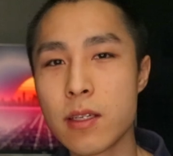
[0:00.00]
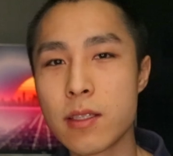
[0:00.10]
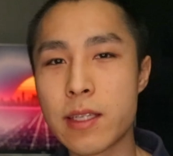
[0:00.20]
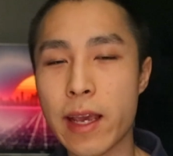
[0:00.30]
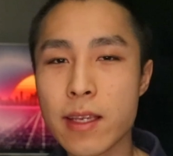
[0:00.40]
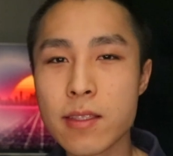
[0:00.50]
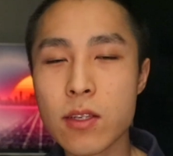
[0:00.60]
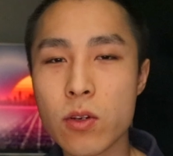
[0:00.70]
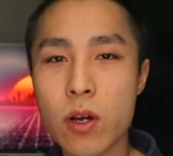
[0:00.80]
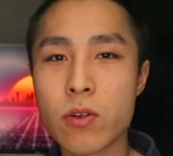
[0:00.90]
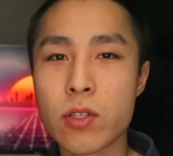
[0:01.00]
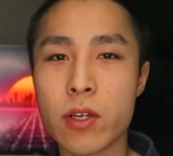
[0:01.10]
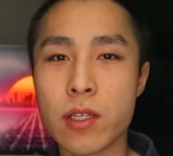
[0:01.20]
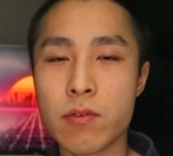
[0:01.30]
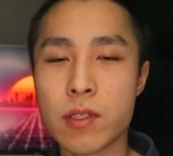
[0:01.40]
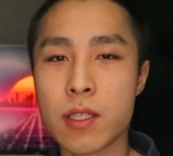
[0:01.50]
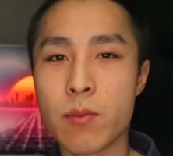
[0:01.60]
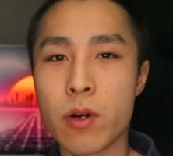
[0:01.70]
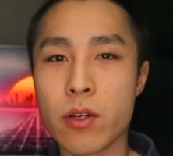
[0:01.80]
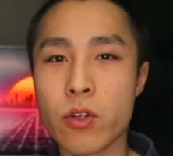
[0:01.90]
Tech is a good alternative for
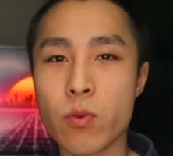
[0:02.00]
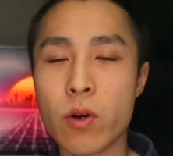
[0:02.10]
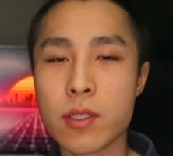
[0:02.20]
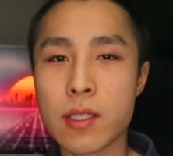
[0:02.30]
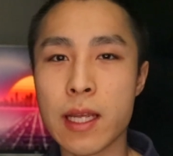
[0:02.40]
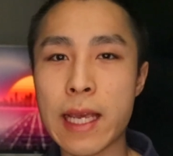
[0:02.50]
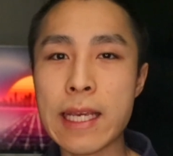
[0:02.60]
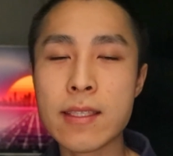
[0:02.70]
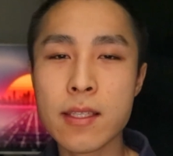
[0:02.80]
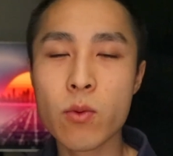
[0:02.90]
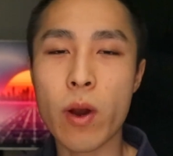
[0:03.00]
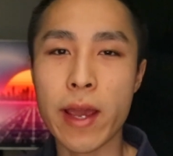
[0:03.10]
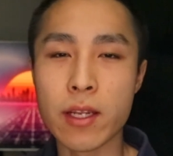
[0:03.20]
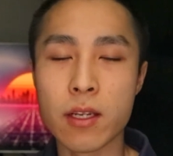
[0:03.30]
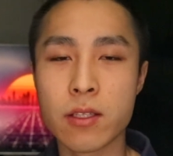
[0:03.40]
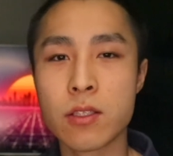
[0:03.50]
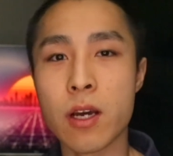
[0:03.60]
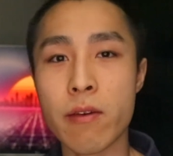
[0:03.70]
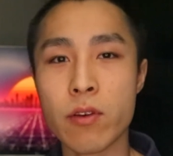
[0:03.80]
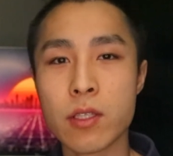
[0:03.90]
someone who wants an easy way to
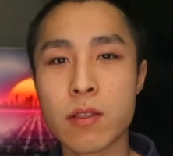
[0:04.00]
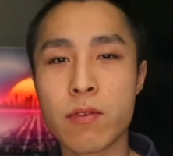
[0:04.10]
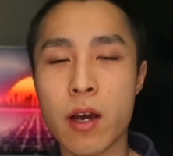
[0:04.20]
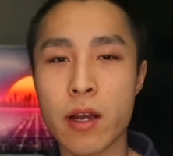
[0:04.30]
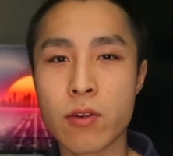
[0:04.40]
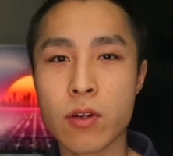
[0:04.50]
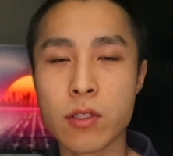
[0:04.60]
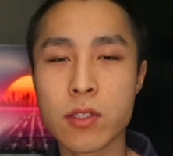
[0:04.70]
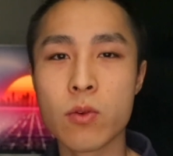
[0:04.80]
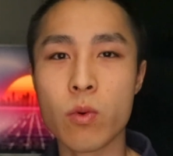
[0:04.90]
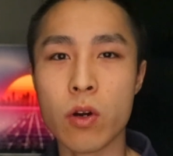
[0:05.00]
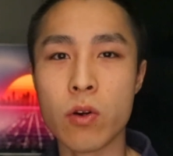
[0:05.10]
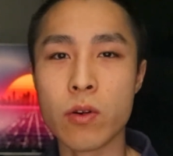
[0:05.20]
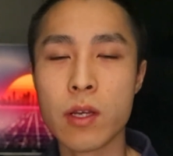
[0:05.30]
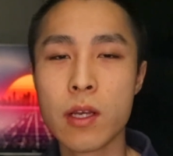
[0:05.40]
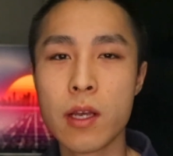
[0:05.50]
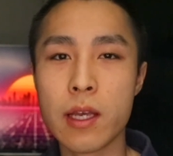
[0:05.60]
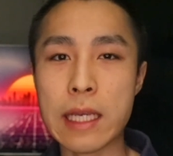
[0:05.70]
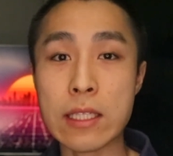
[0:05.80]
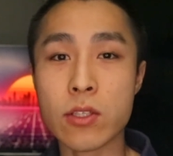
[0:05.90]
diversify across the world
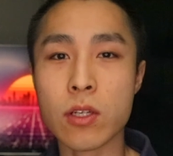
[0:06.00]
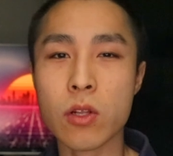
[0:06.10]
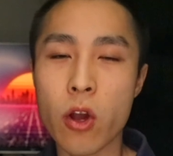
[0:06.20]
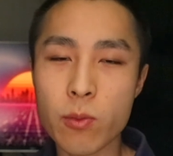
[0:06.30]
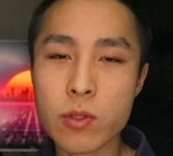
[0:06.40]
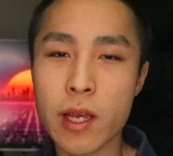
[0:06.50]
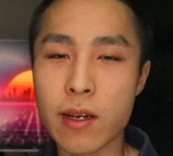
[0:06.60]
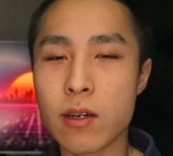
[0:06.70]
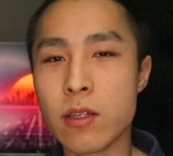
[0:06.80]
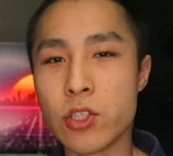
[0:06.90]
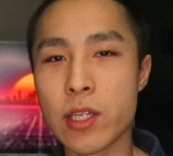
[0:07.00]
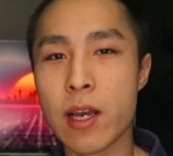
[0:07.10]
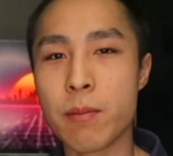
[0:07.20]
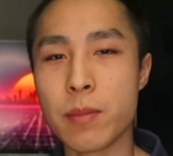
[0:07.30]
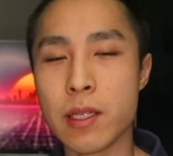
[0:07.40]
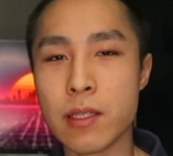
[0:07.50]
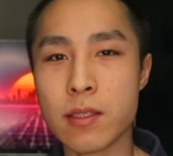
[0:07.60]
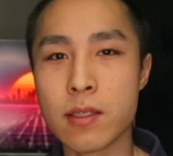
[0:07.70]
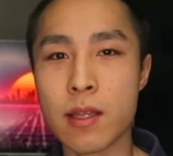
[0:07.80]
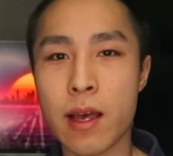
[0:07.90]
into global technology
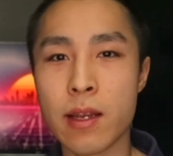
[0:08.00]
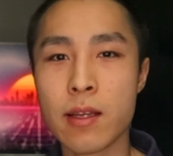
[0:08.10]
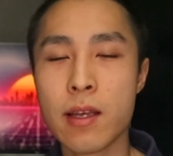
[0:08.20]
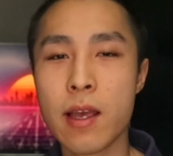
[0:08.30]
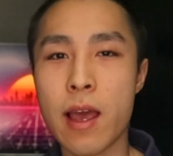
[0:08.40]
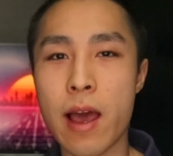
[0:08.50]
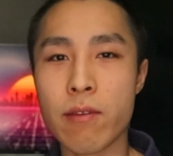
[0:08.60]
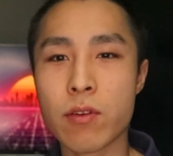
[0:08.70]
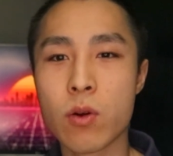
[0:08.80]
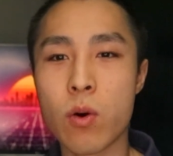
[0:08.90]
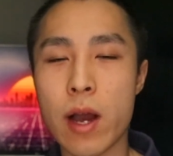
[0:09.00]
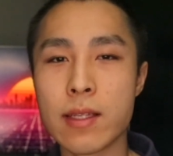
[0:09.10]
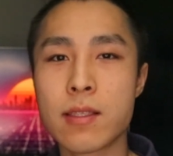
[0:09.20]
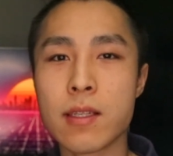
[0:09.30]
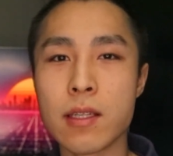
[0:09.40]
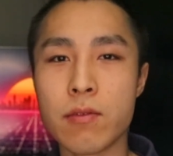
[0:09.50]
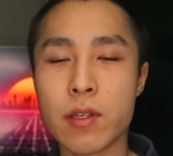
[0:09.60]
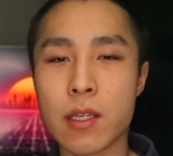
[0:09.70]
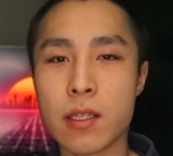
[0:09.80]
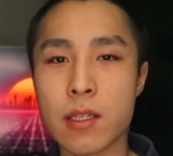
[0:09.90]
companies that have quite
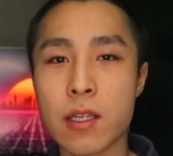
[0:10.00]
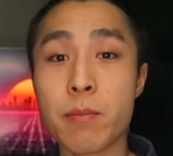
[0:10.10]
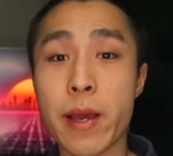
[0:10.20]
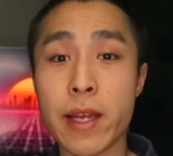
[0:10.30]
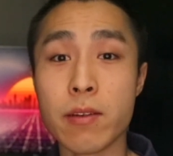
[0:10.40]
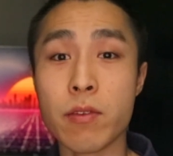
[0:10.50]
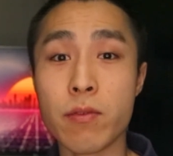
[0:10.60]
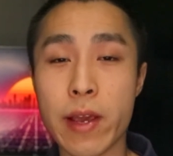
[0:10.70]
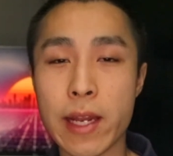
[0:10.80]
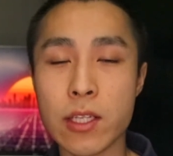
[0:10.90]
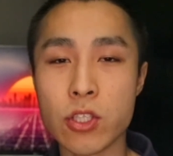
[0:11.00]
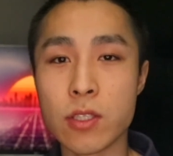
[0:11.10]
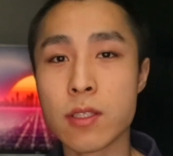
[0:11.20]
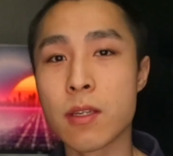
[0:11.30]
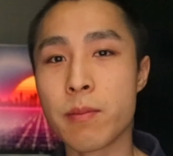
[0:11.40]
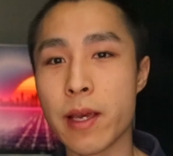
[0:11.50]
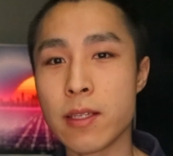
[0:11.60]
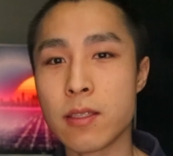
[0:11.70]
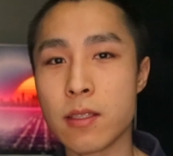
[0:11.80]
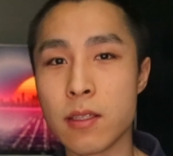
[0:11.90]
significant competitive advantages compared
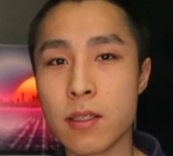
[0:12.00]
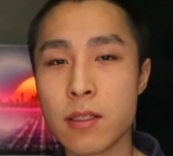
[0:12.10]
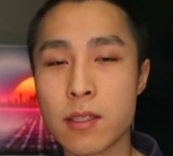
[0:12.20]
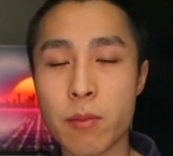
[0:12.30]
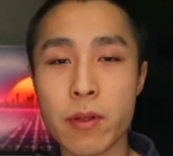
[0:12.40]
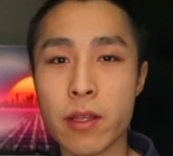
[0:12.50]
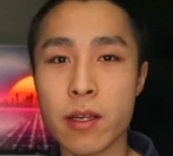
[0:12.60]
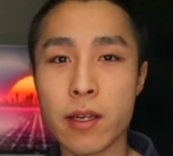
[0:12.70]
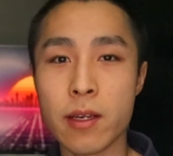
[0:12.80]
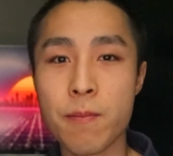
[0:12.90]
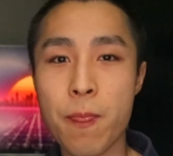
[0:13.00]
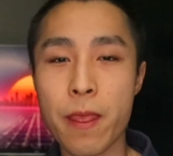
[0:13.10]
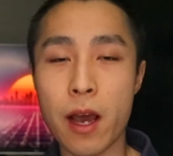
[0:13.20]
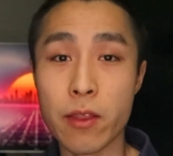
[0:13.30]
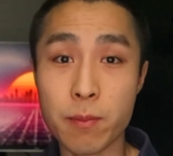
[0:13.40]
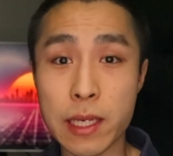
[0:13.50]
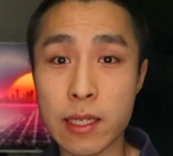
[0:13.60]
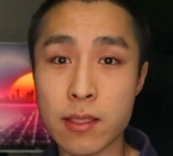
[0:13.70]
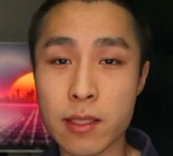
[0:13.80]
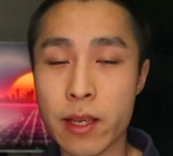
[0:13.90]
to some of the other
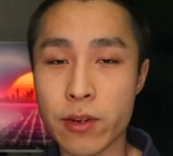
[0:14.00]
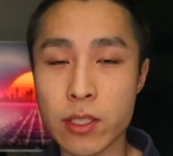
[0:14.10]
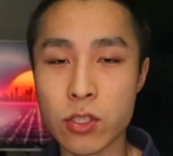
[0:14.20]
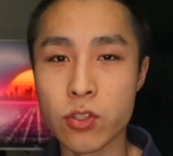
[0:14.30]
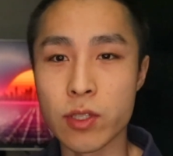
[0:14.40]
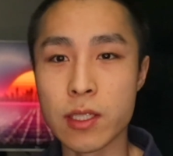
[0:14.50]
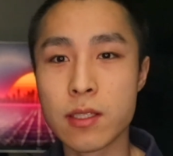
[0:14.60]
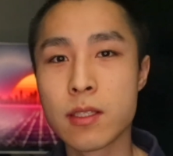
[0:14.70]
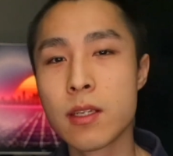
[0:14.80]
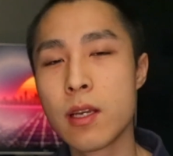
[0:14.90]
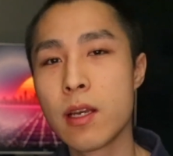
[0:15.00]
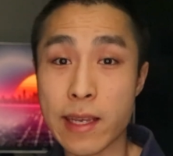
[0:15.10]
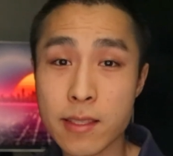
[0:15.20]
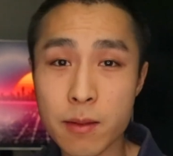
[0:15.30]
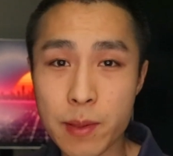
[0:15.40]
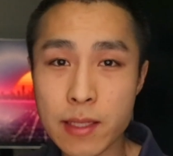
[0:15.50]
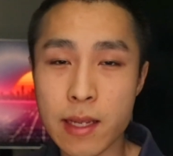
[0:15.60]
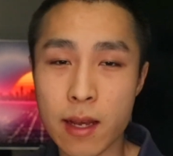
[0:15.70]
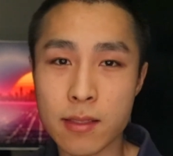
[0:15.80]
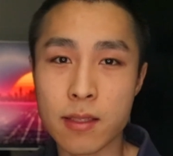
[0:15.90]
peers in their industries. I guess the big
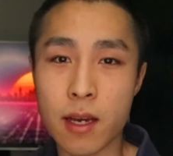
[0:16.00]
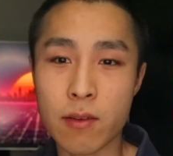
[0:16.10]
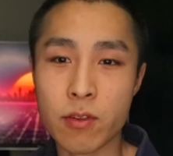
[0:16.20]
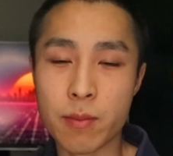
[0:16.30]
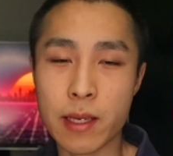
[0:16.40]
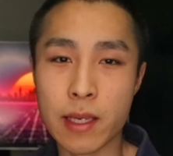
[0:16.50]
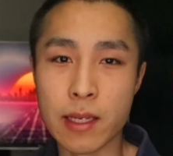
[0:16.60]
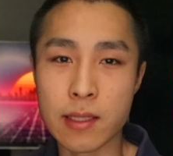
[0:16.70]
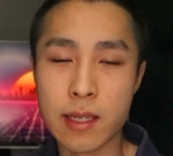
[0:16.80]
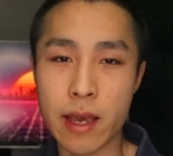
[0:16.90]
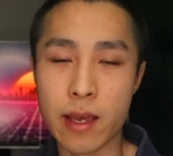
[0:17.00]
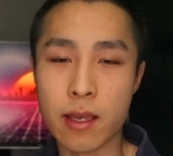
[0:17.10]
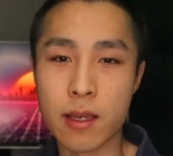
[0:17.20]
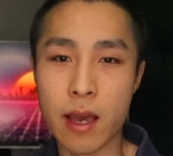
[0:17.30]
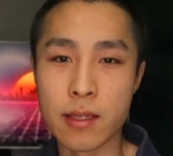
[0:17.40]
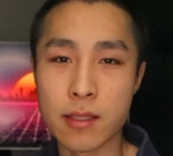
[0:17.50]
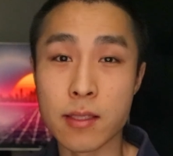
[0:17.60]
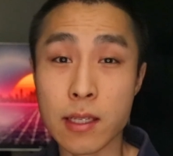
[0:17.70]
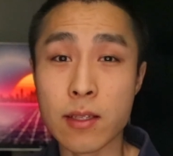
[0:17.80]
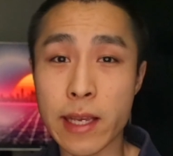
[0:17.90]
downside for picking tech as a
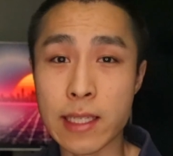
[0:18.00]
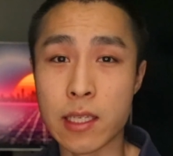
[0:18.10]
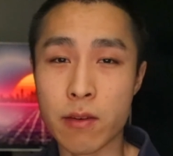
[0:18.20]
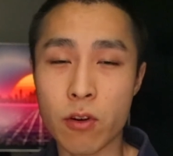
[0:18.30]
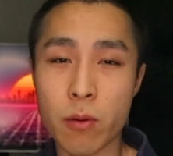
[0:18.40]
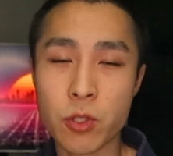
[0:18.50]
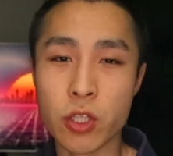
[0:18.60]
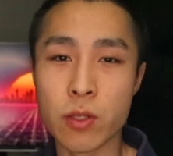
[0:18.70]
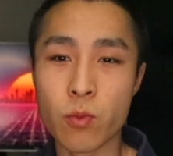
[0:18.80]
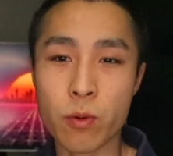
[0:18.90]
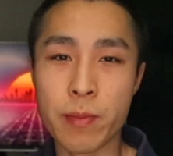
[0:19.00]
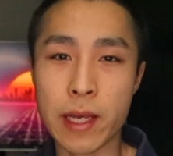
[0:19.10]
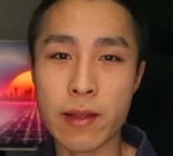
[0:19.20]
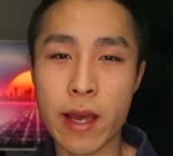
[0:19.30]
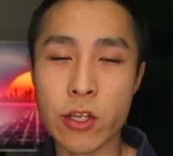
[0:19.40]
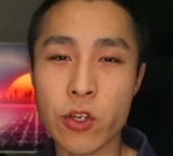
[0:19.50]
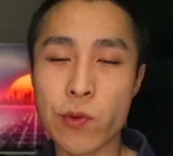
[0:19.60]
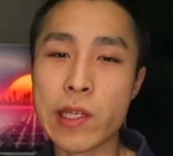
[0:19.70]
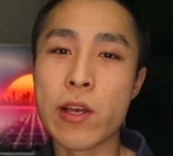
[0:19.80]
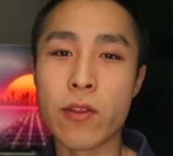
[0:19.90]
single ETF option would be that you
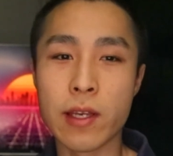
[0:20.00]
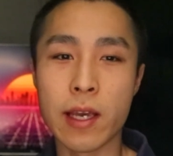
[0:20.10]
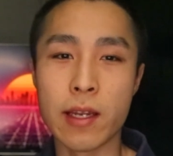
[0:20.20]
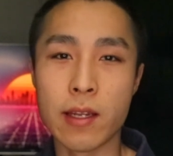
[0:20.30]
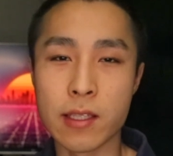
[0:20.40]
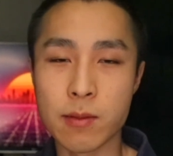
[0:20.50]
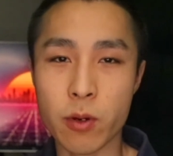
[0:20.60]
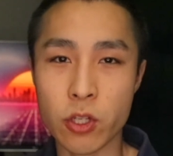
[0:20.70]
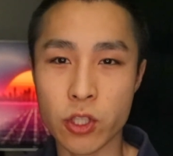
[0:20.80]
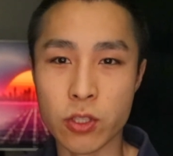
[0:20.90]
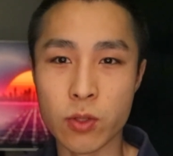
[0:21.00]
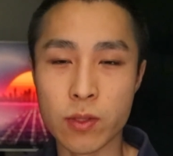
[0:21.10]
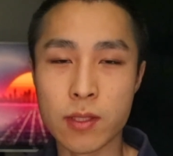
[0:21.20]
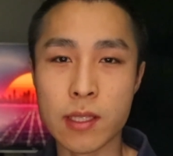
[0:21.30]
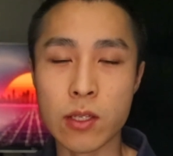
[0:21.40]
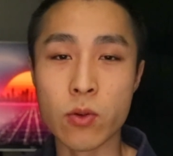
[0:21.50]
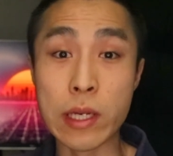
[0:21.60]
really only get exposure to a single